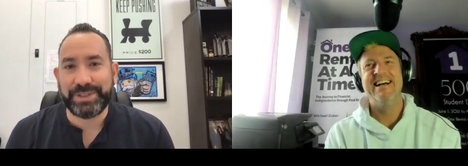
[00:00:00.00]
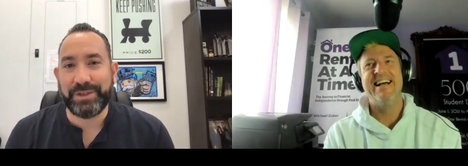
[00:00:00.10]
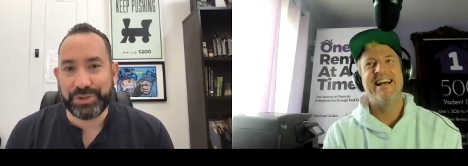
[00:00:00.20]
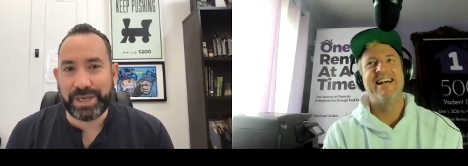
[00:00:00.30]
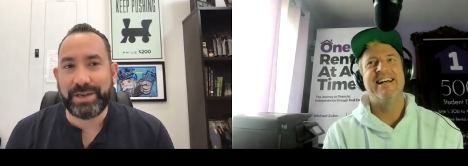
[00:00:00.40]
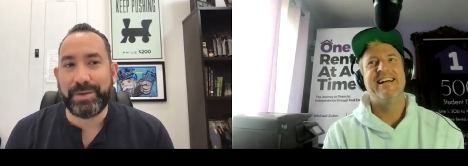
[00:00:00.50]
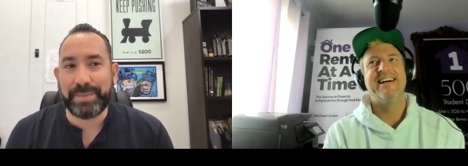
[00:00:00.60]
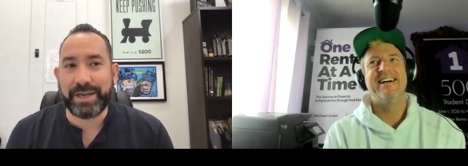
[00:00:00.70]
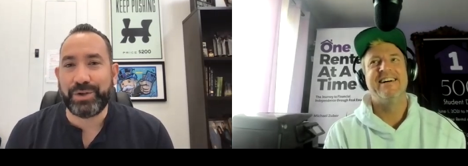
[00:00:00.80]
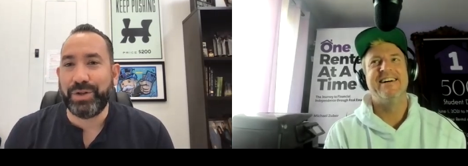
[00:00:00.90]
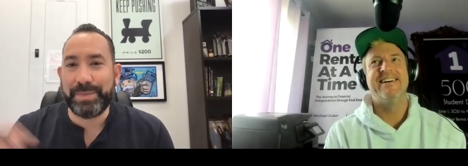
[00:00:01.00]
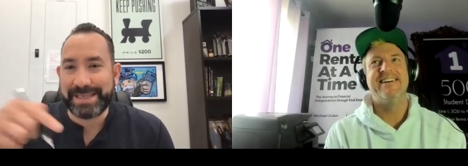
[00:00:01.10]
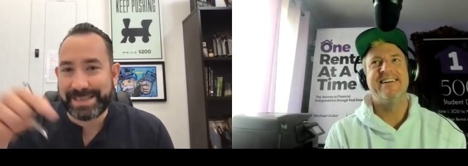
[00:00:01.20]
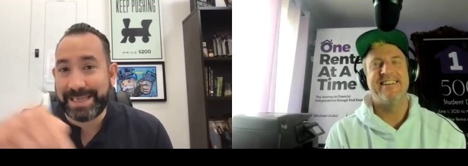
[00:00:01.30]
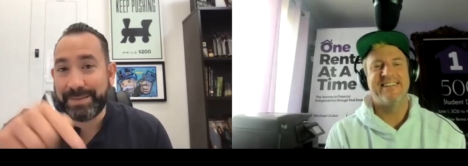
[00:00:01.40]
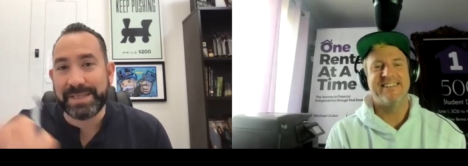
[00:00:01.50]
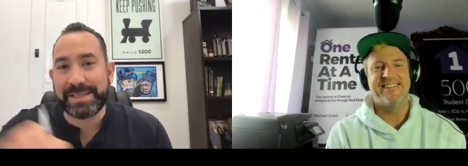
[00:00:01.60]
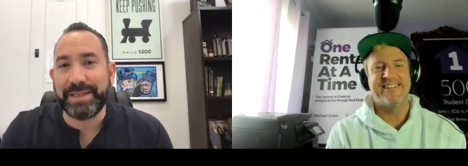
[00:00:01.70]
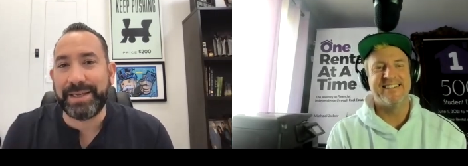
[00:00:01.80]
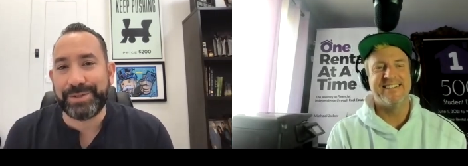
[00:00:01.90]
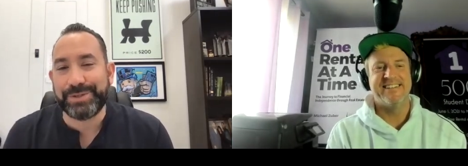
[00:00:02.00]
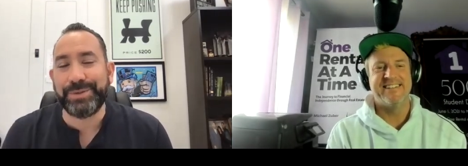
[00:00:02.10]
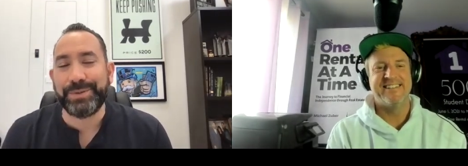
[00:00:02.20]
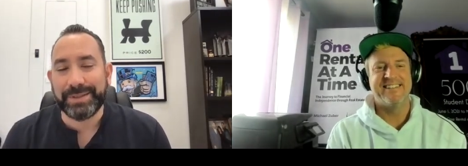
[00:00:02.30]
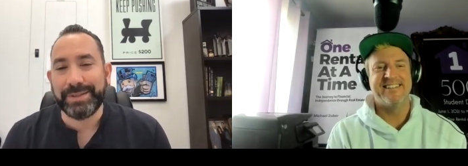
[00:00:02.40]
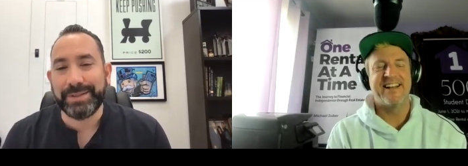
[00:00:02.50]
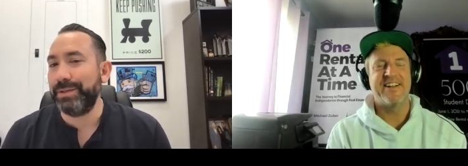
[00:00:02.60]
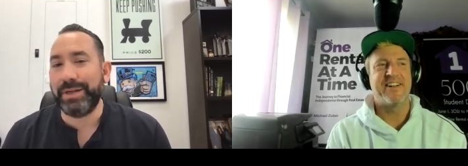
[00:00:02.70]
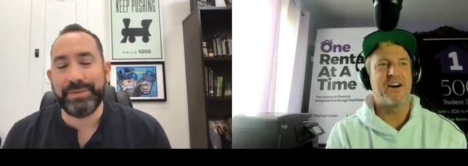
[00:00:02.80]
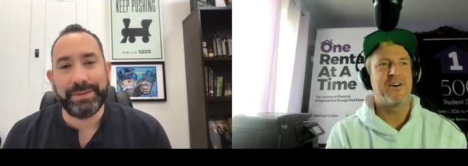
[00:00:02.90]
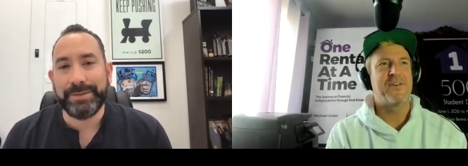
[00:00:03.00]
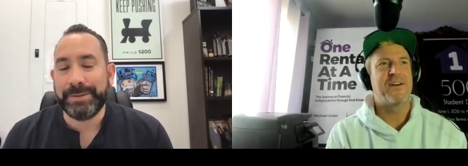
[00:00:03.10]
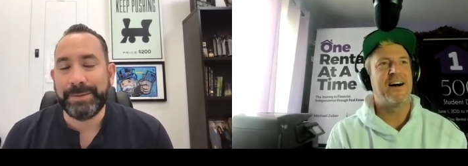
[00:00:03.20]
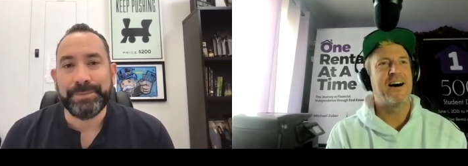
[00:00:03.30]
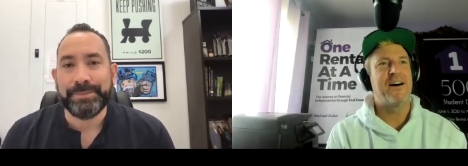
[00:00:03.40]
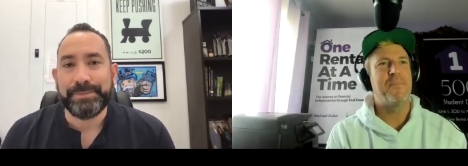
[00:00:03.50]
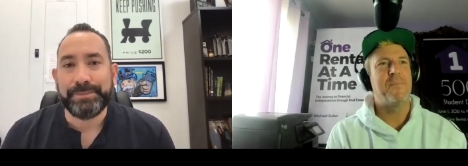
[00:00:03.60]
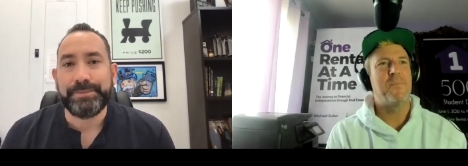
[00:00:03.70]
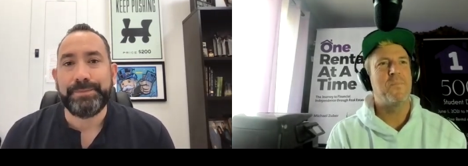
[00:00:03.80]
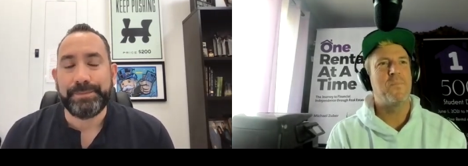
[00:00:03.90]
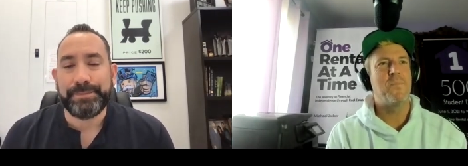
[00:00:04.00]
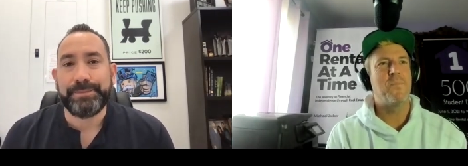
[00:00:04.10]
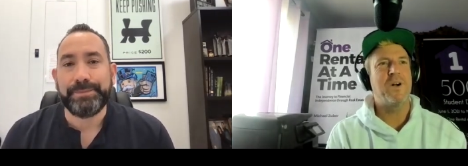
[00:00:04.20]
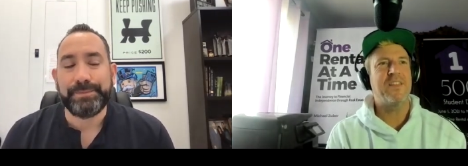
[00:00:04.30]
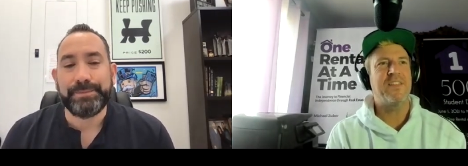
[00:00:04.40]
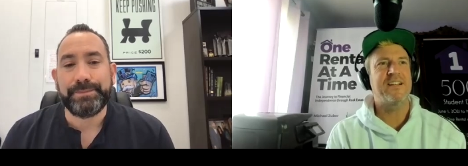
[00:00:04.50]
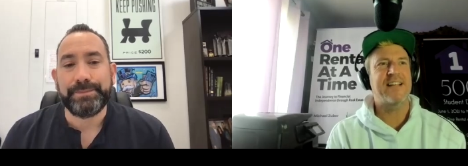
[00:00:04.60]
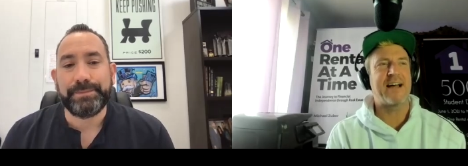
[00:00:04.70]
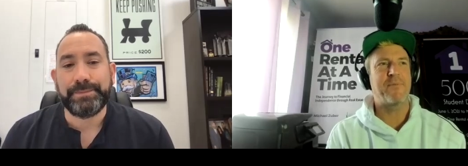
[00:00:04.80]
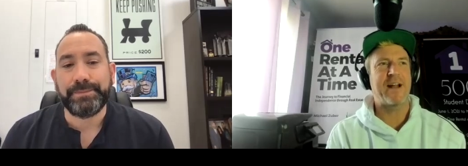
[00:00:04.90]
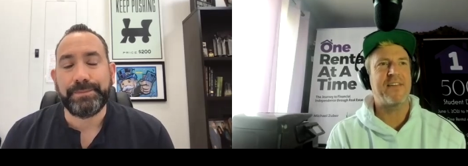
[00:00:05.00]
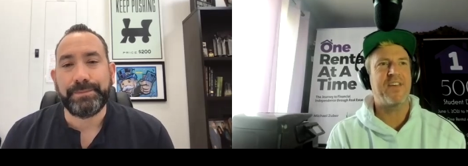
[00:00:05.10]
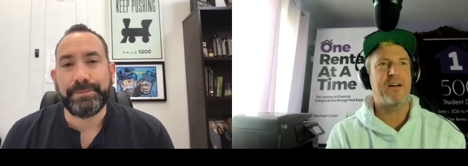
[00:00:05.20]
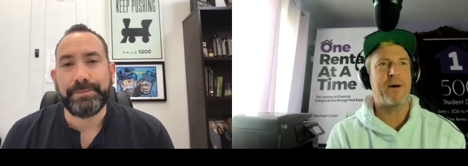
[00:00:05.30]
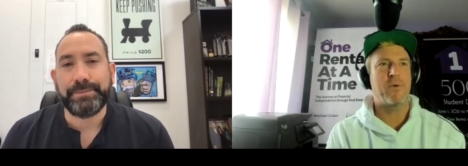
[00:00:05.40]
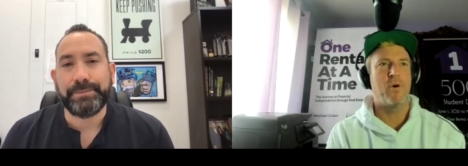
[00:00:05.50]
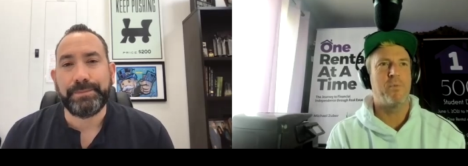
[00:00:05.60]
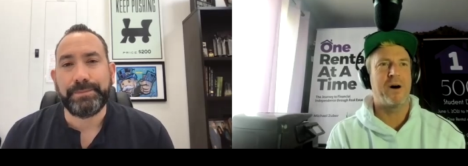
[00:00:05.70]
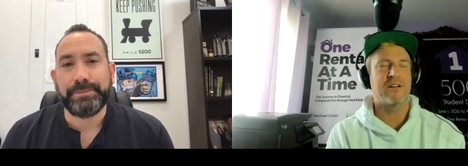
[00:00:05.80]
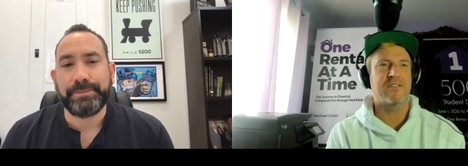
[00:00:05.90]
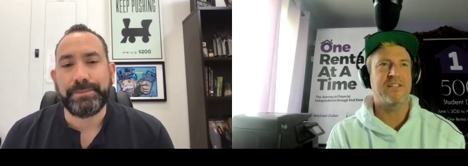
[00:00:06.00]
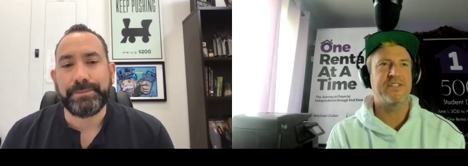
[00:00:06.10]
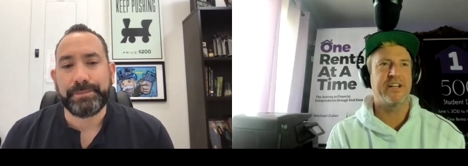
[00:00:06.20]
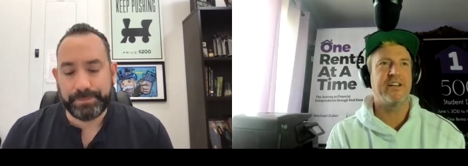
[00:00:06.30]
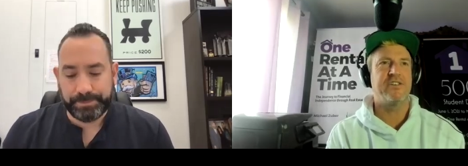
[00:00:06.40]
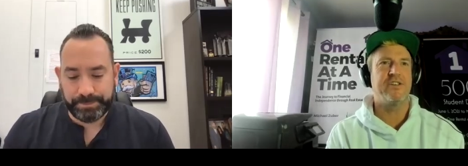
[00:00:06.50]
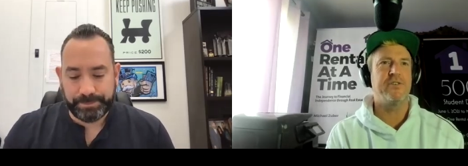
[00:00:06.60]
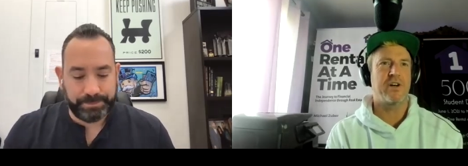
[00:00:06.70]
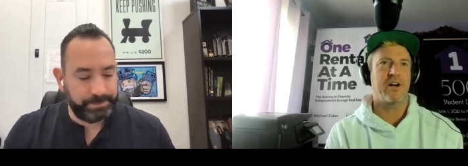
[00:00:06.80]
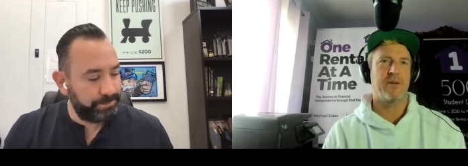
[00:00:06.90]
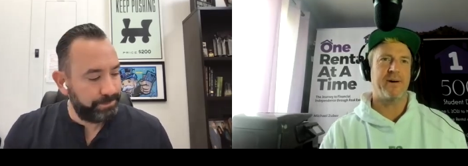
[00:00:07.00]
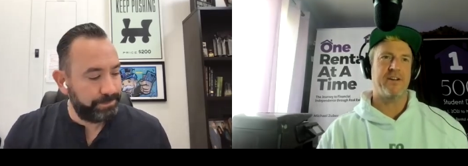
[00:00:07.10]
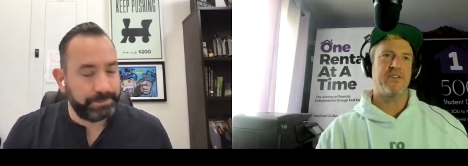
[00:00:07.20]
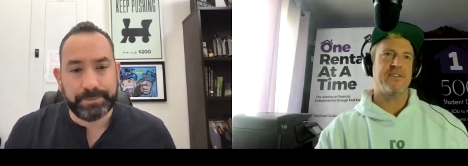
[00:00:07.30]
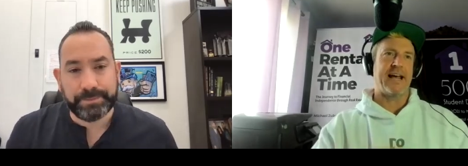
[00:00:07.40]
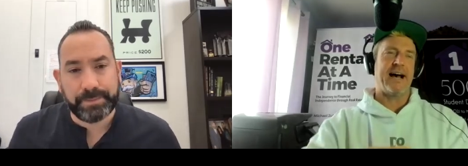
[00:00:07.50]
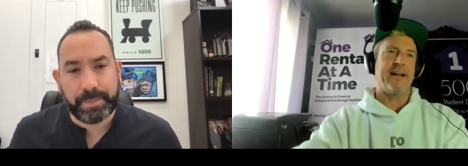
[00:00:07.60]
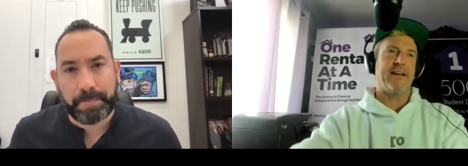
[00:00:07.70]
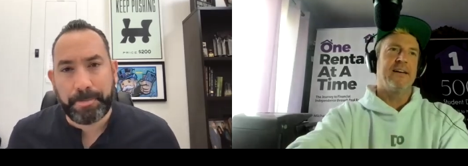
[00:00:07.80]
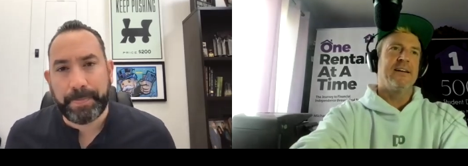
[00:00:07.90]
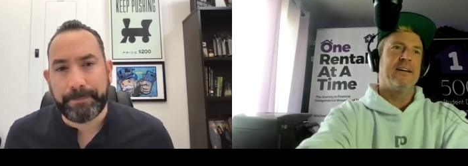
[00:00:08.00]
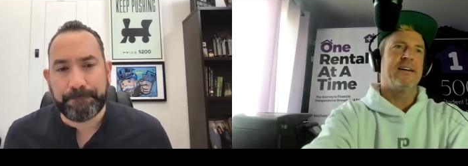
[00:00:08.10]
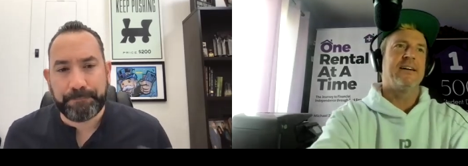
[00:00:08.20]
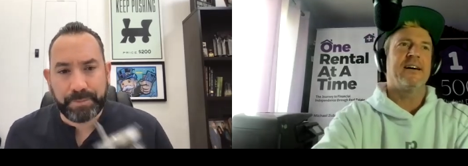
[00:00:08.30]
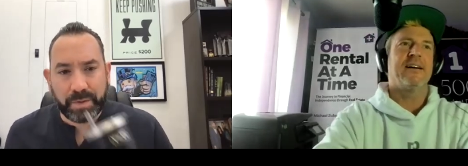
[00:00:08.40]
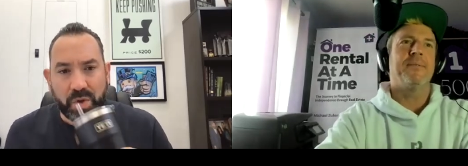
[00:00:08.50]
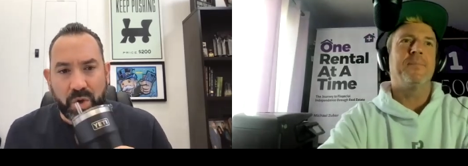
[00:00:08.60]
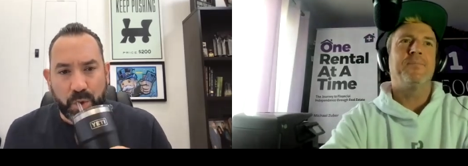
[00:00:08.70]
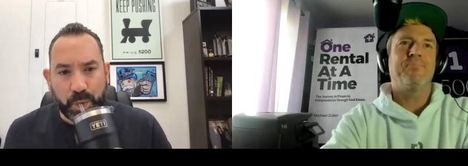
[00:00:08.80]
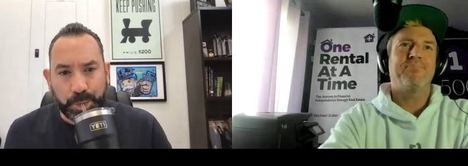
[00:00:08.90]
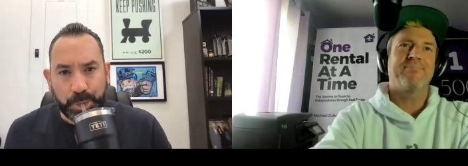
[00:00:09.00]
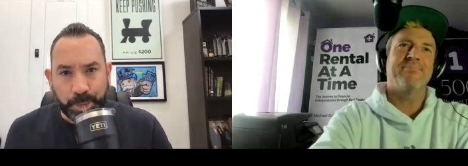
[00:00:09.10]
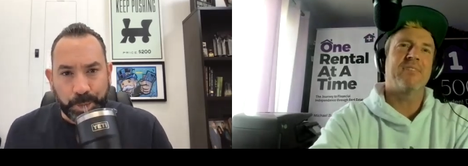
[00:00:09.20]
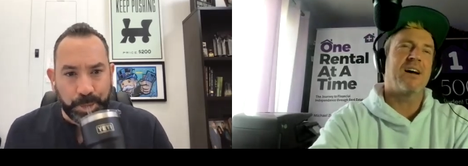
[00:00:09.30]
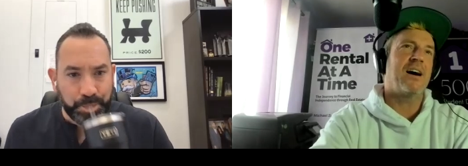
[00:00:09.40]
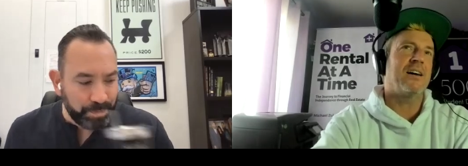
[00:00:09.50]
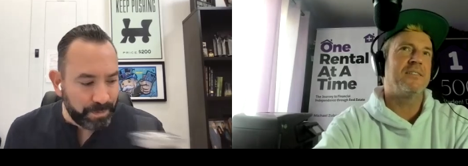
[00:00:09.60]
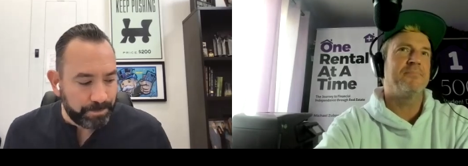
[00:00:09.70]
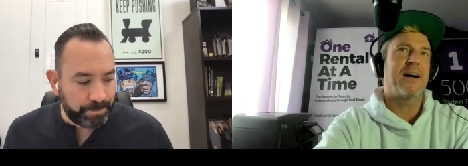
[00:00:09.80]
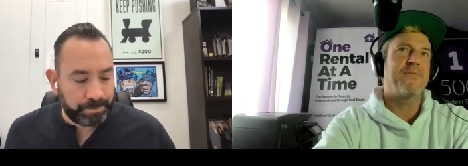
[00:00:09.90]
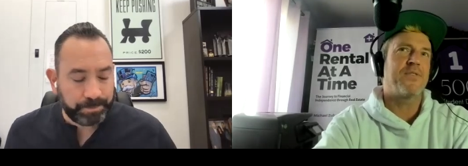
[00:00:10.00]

Speaker 1: shout, shout out Michael. I'm going to send in this link too. There you go. Um,
Speaker 2: one of the things I when I think about role models, listening to you talk about your dad, um, God, my